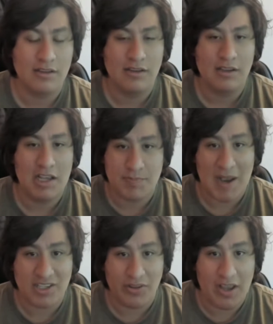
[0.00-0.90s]

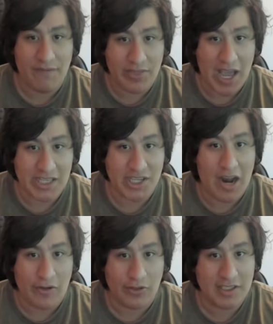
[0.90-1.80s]
Especially if that
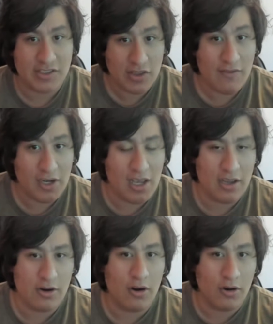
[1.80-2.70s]
child is living at
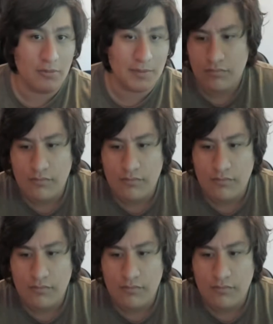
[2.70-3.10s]
your home.